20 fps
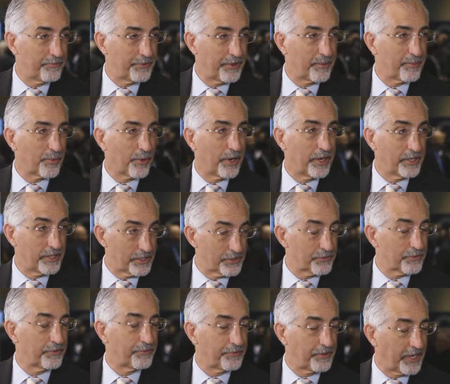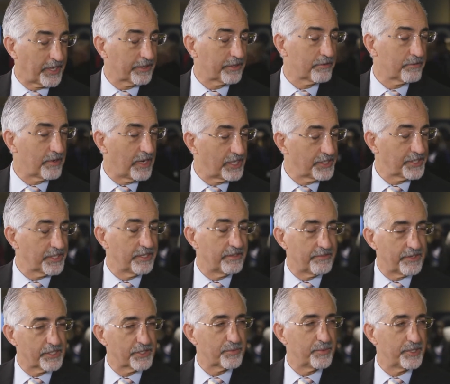February does reflect the rising
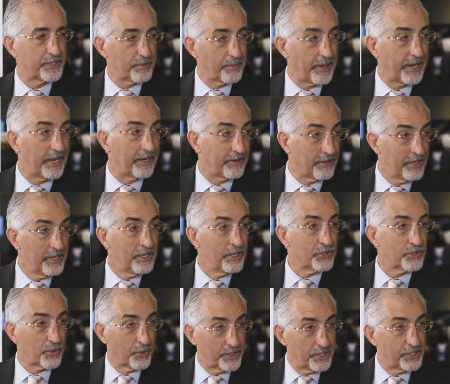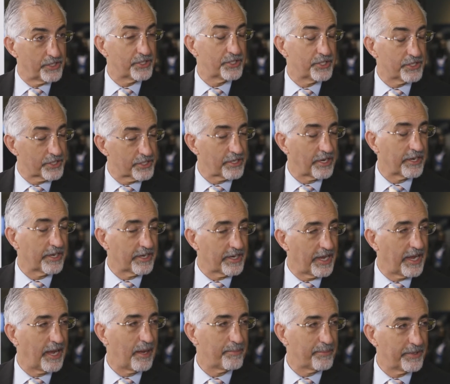investment demand, so it is just starting to
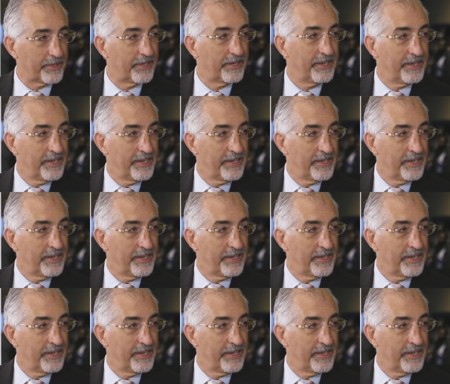happen.